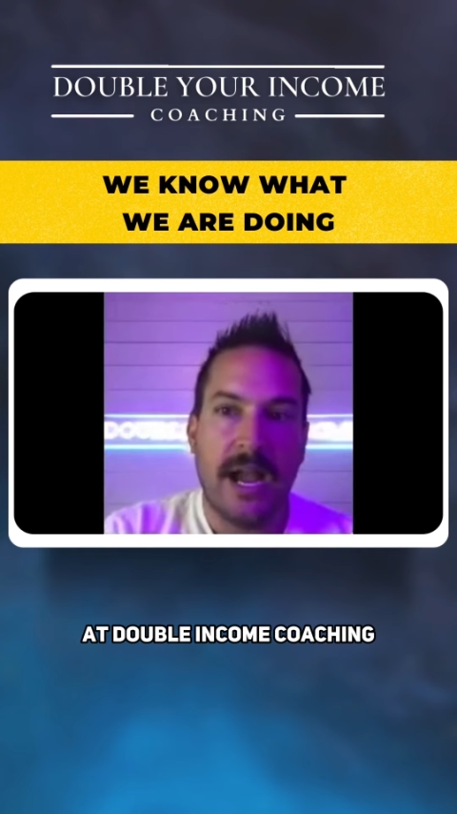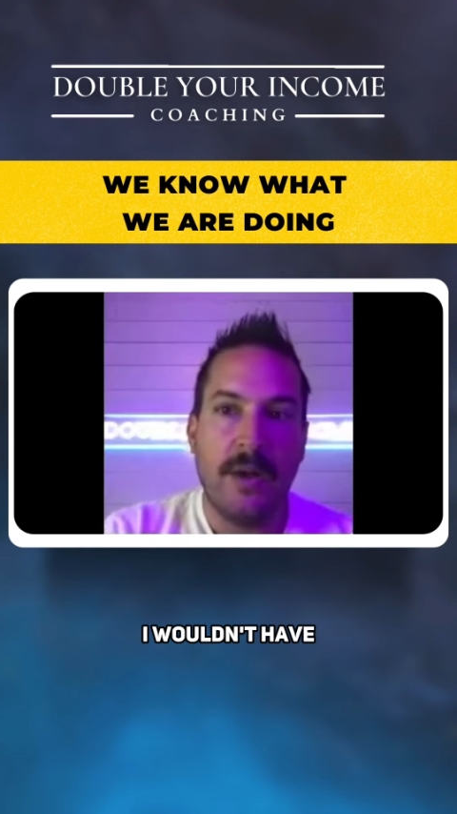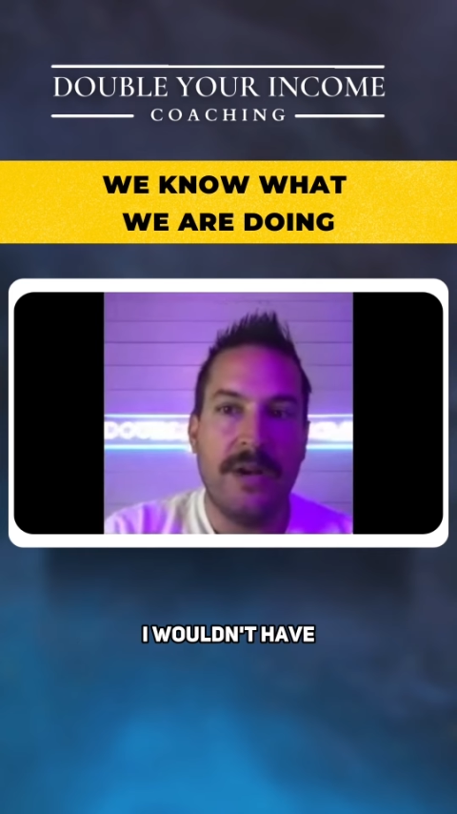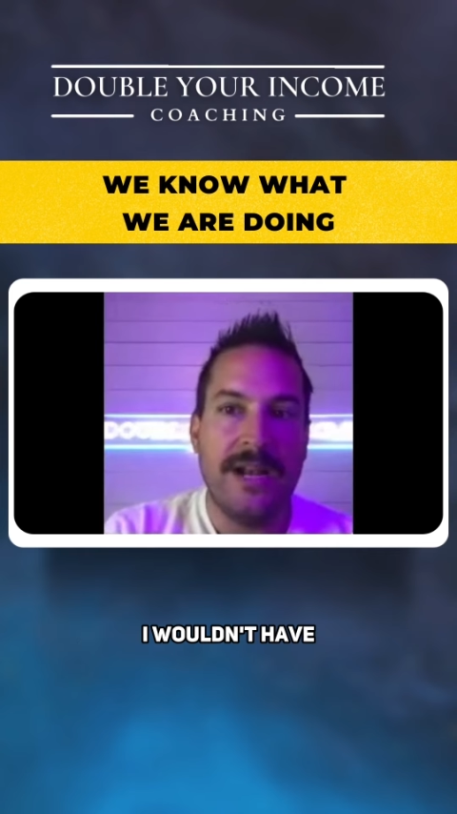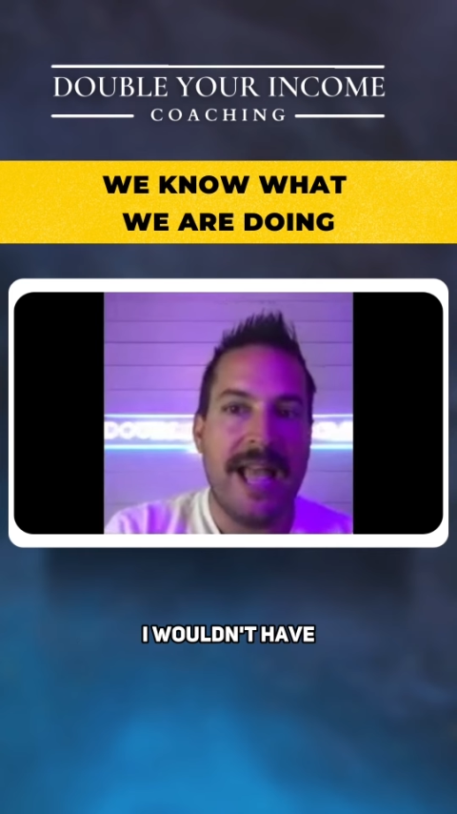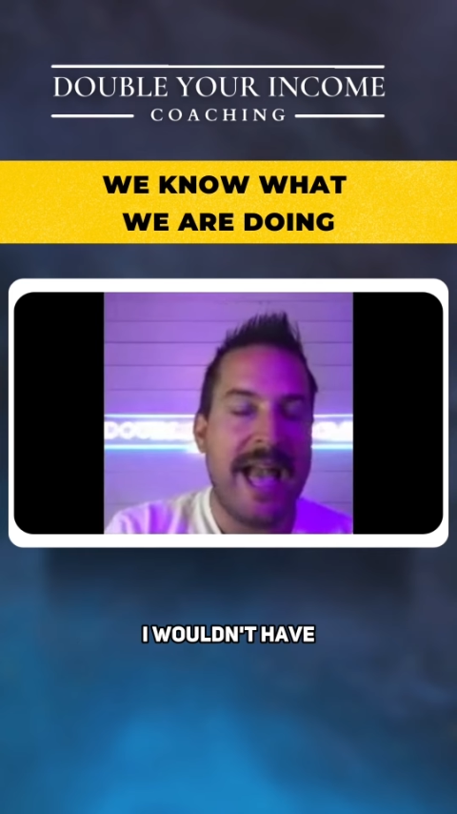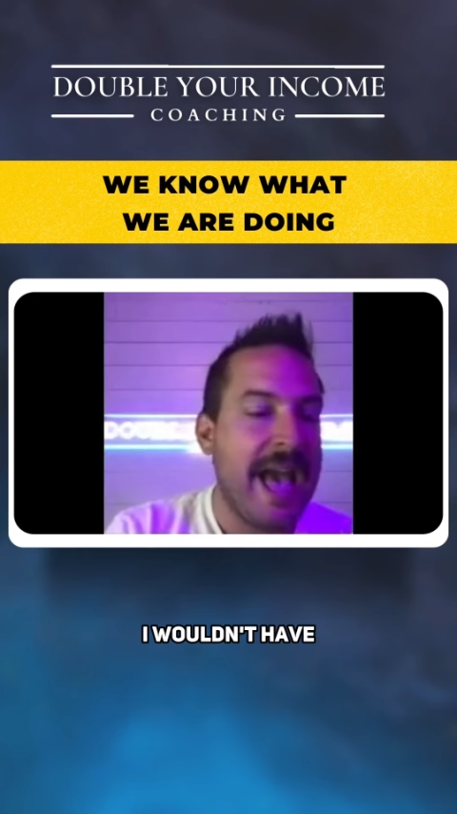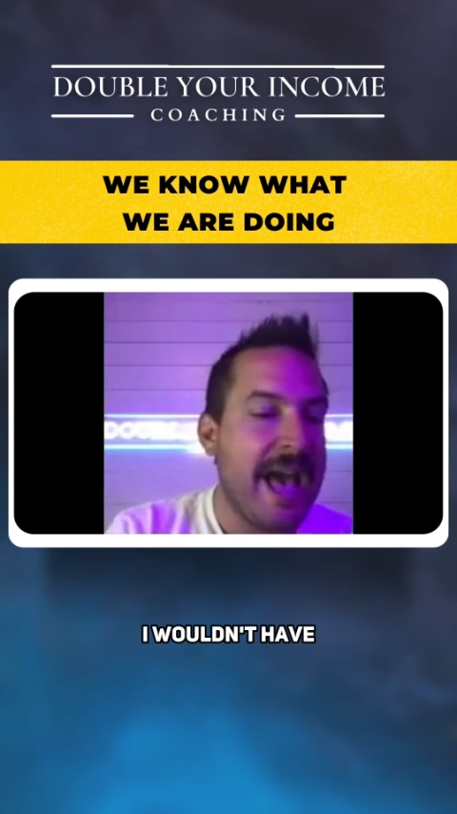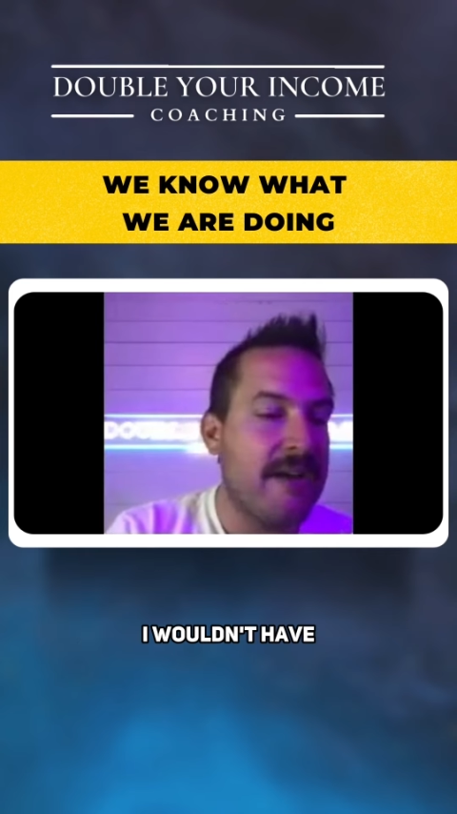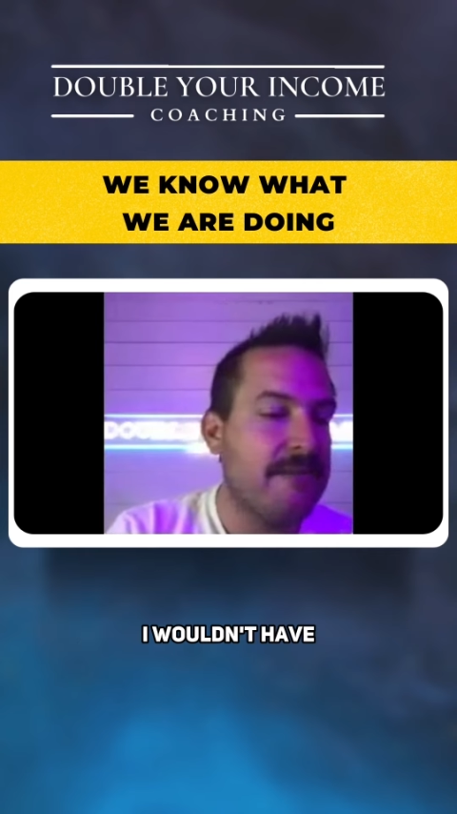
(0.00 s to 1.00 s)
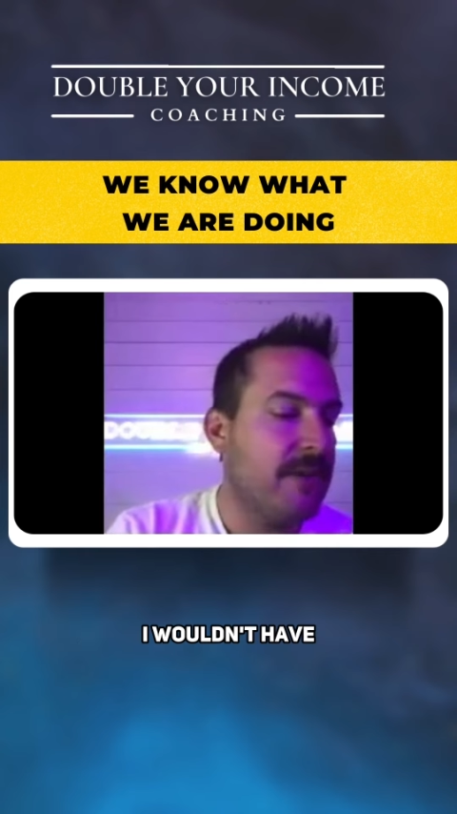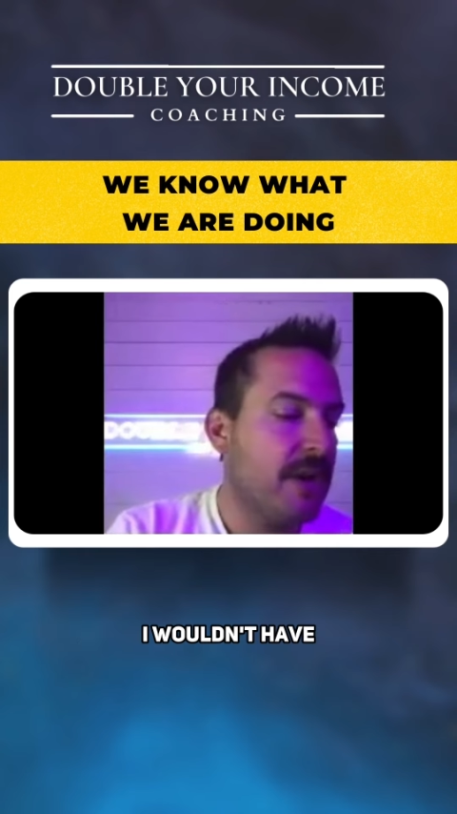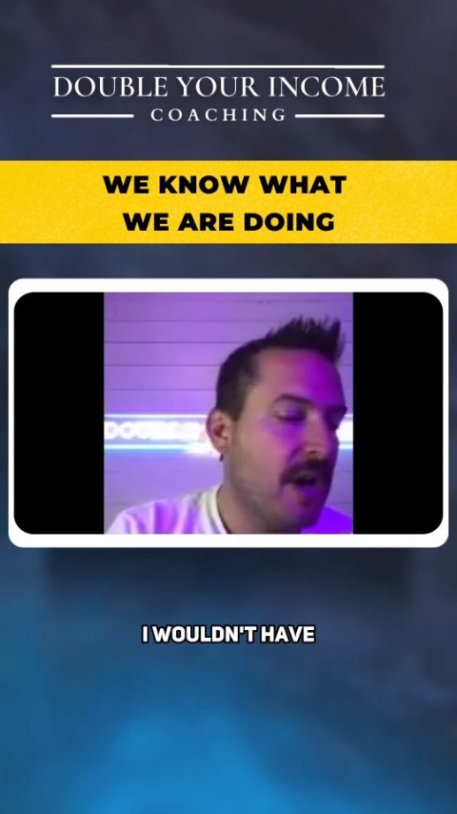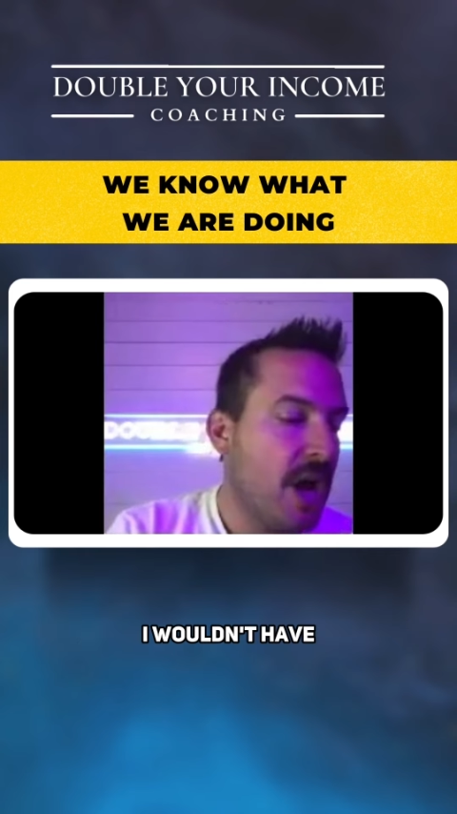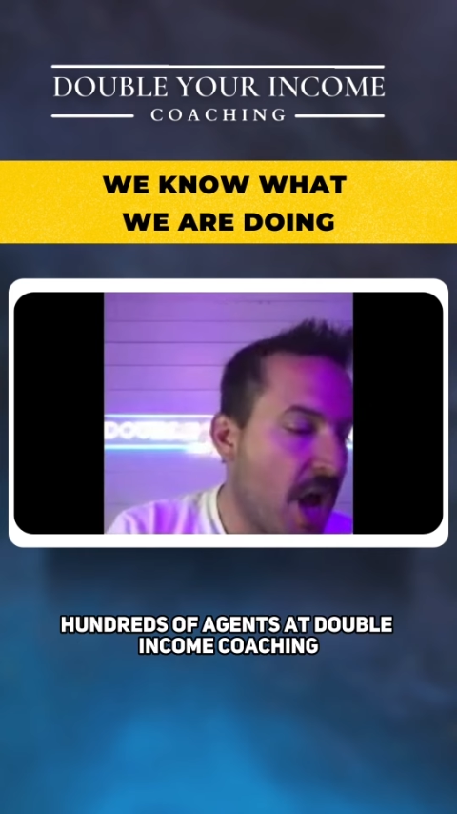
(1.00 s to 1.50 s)
I wouldn't have
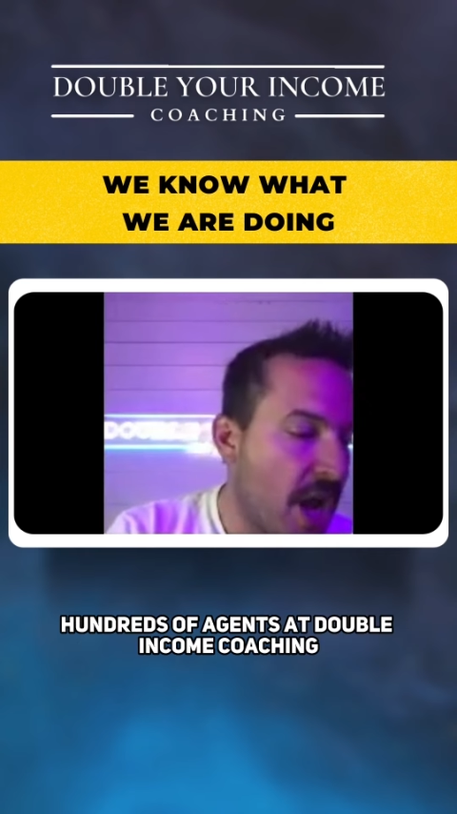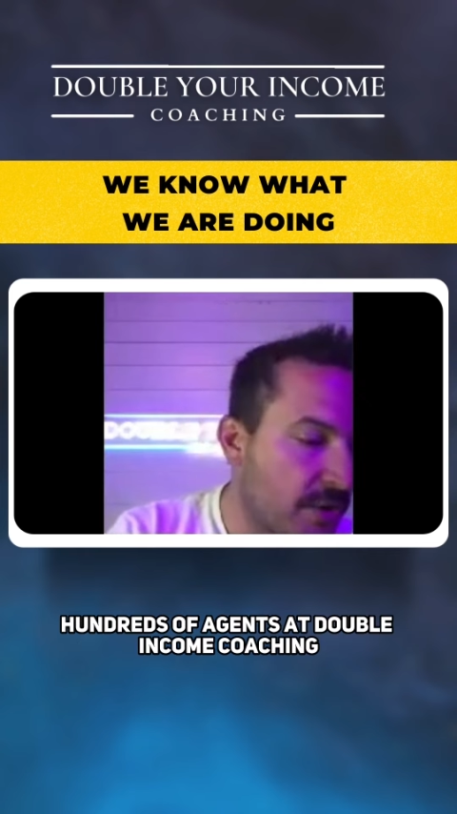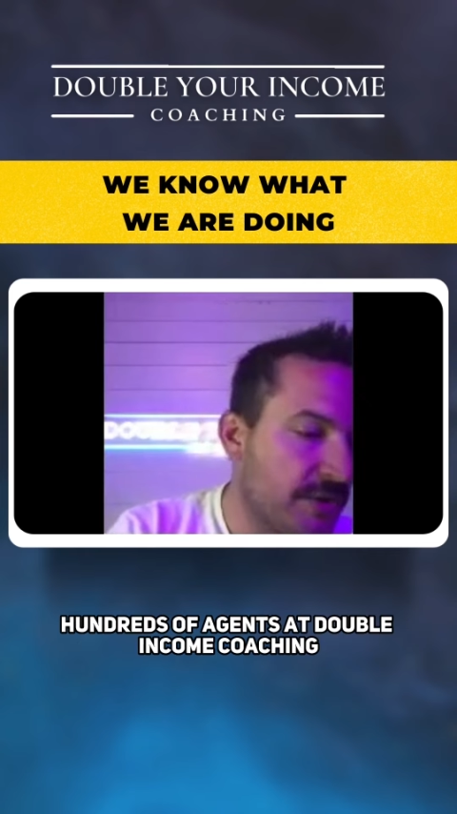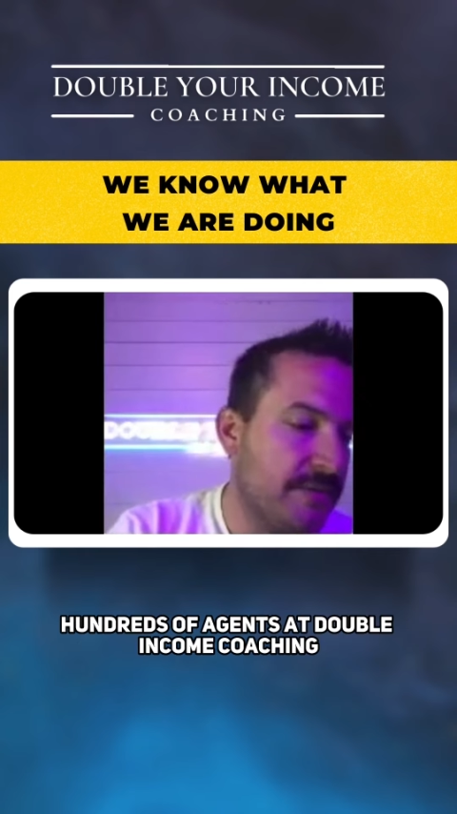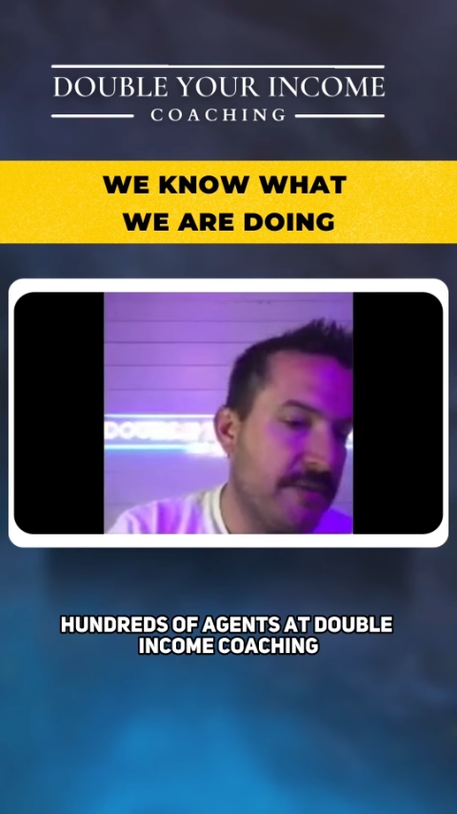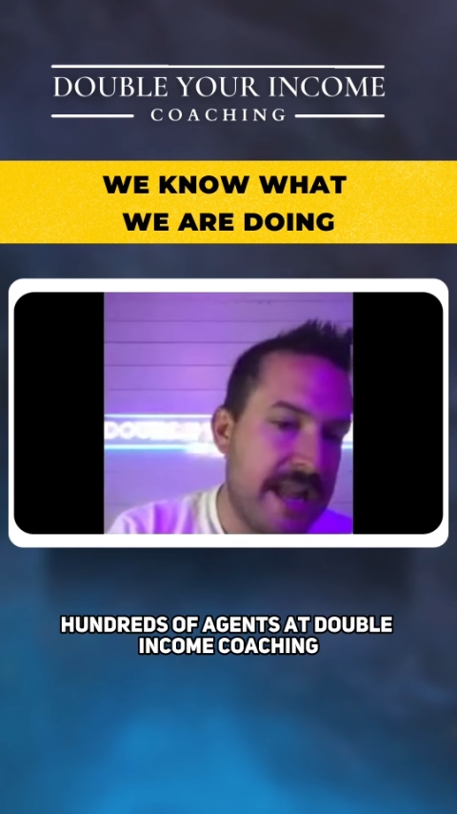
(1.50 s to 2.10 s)
hundreds of